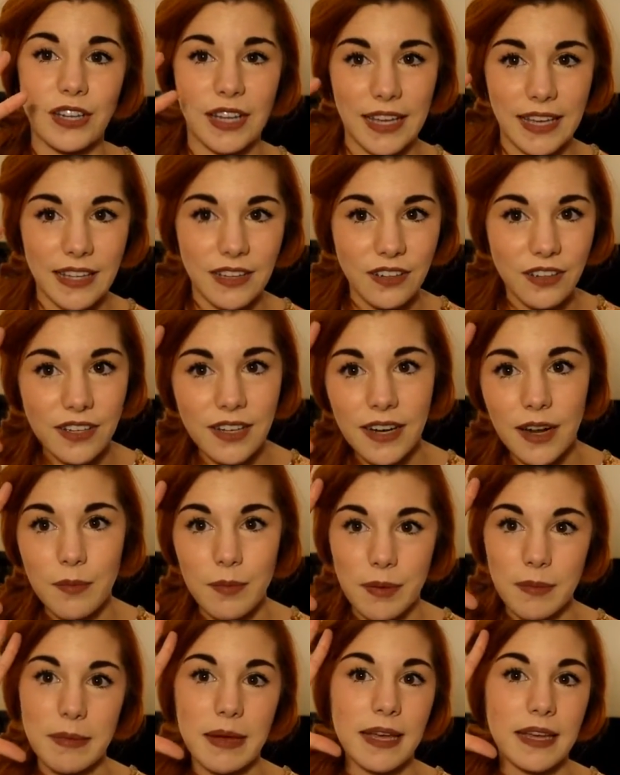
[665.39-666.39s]
Like look at how
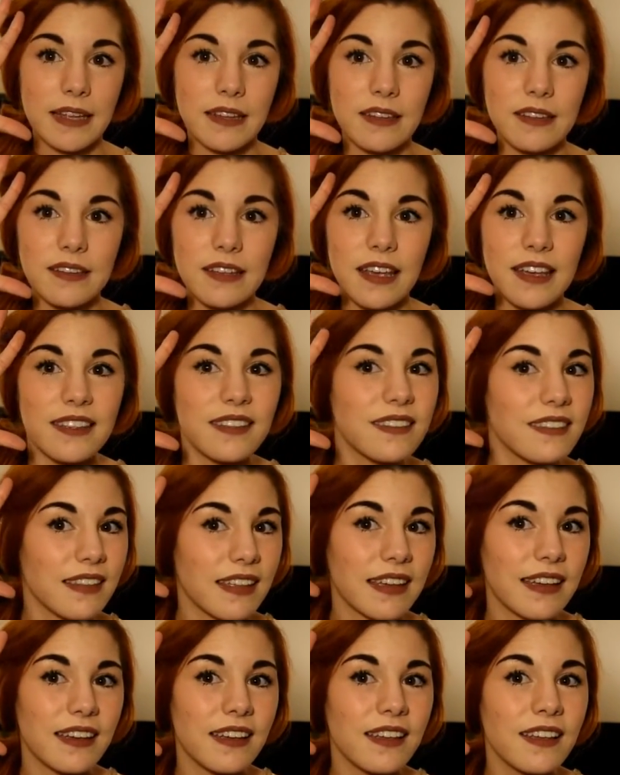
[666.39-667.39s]
big my hand is, guys.
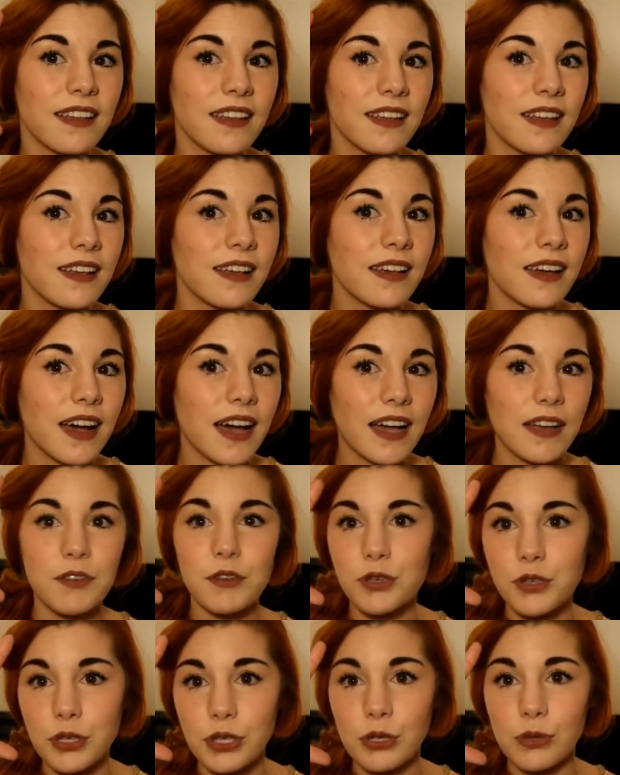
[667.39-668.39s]
Like I have
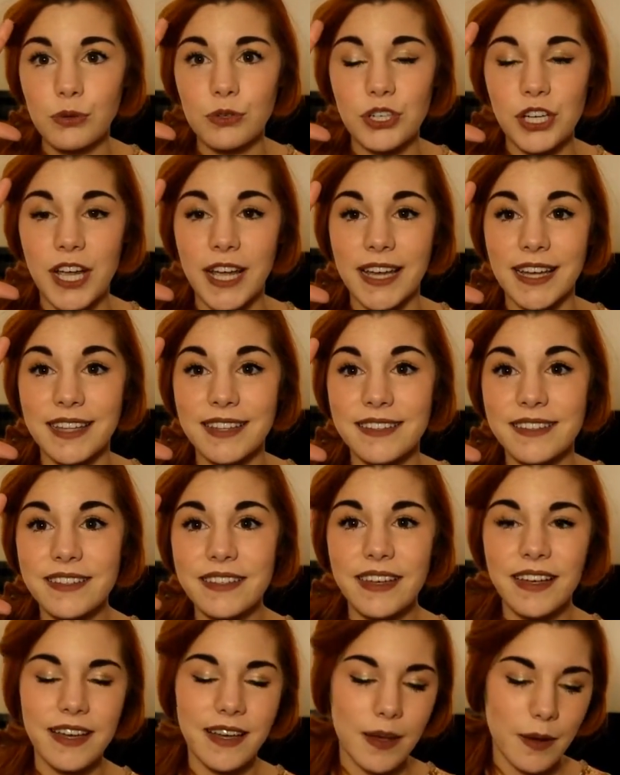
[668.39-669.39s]
huge hands.
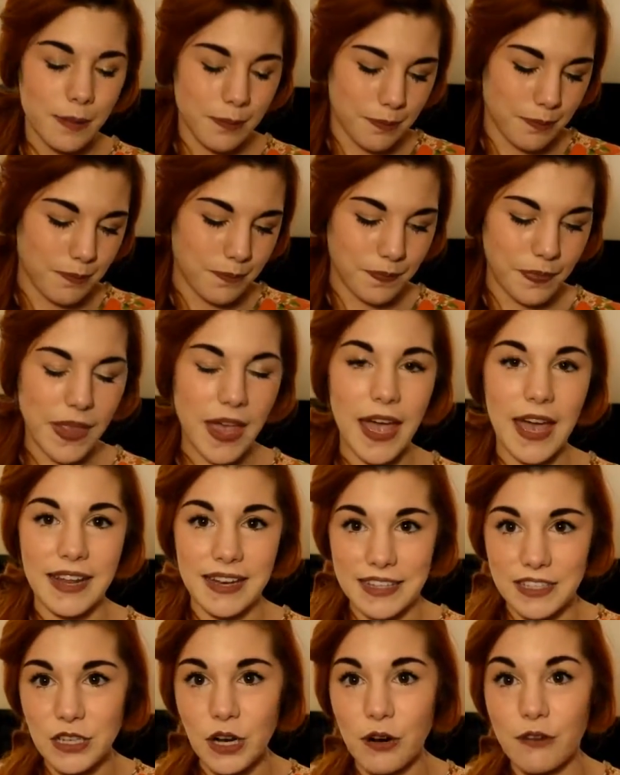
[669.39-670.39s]
And
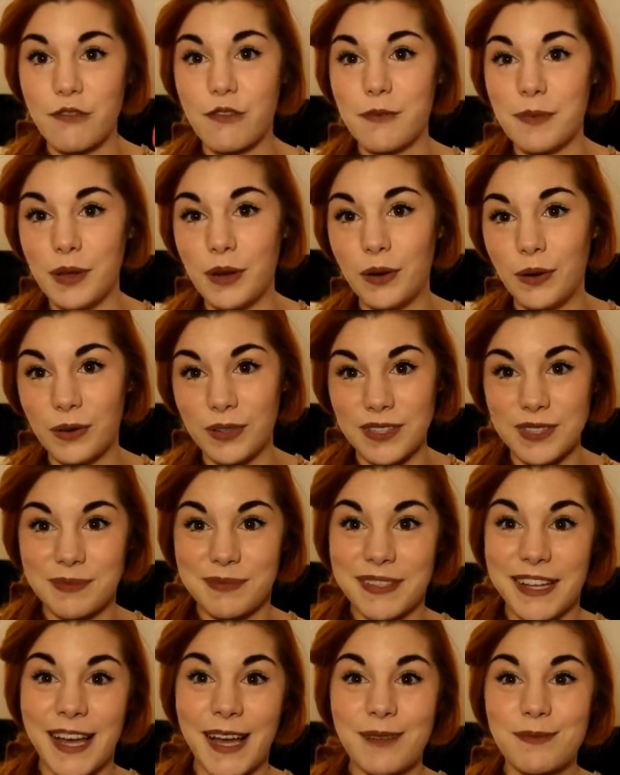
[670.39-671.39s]
it's hard for me to hold
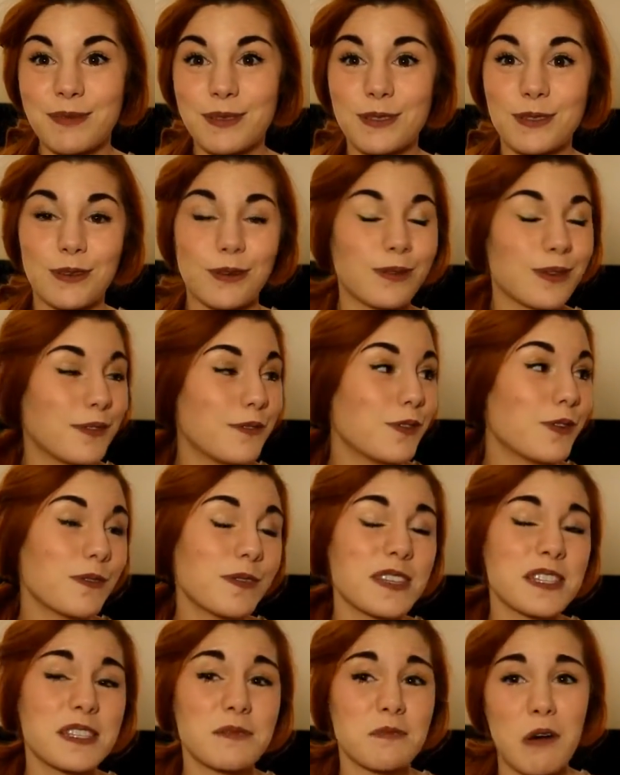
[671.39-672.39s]
sometimes. So if you have
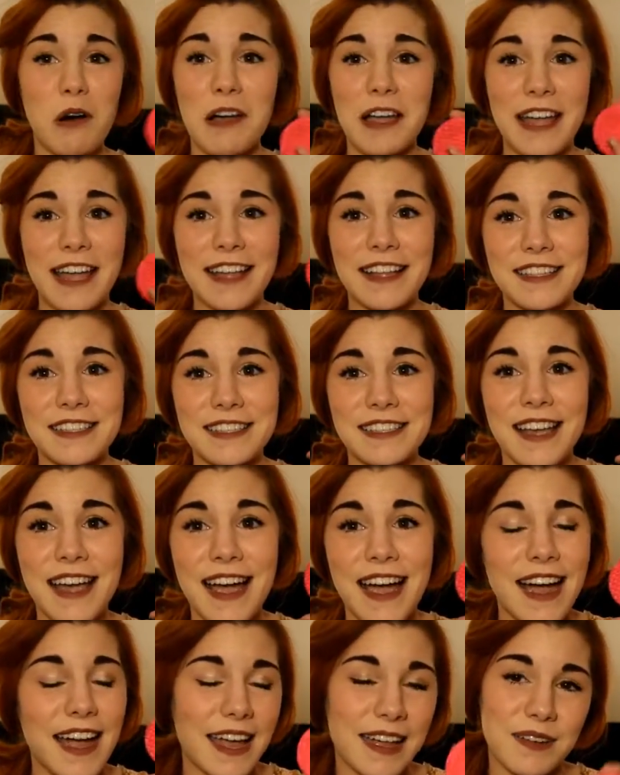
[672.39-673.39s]
like small hands,
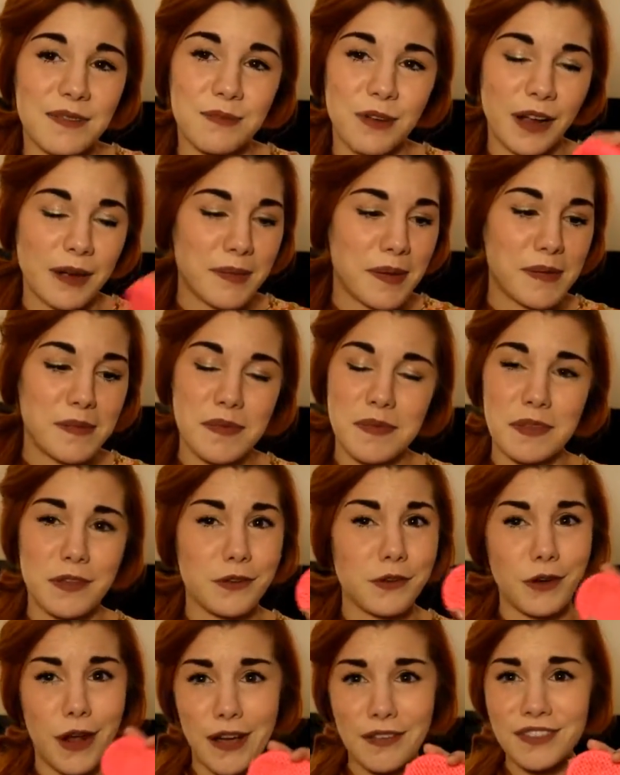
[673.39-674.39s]
I'd recommend maybe the
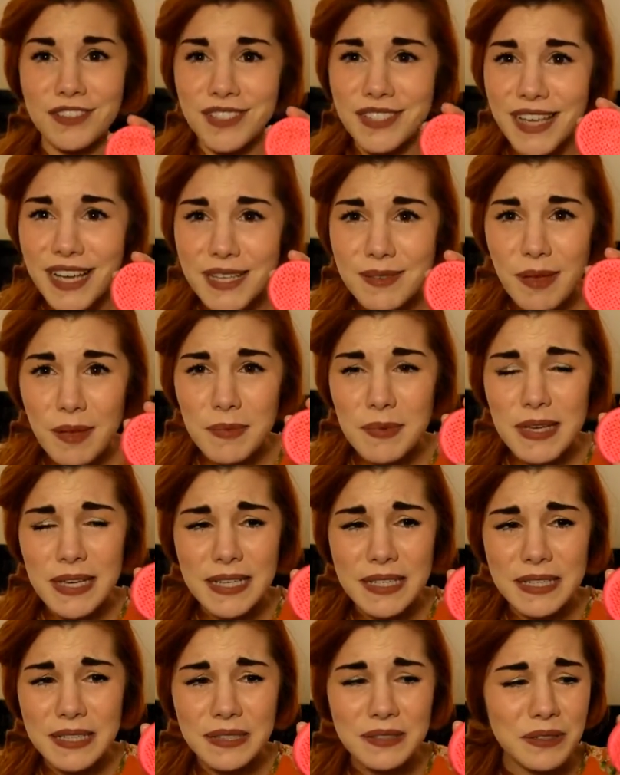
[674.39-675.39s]
travel size might be
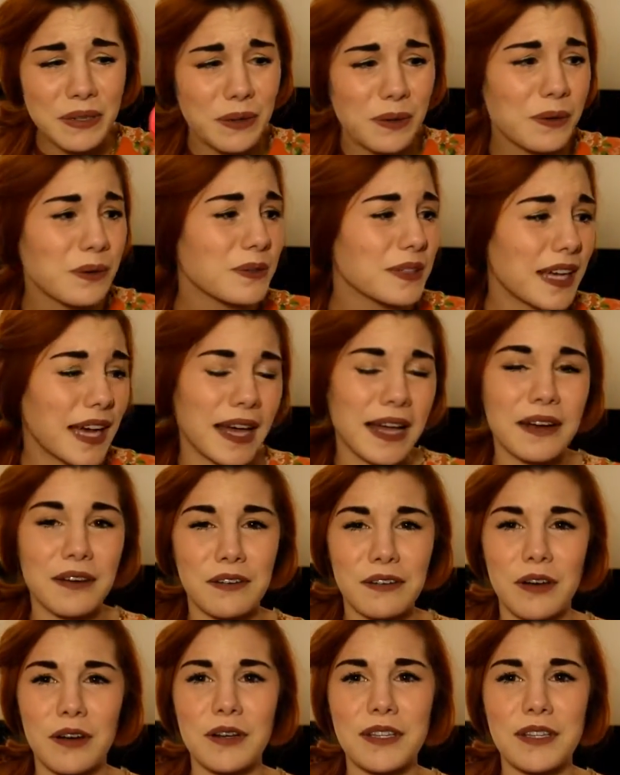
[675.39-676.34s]
easier to hold. I don't know.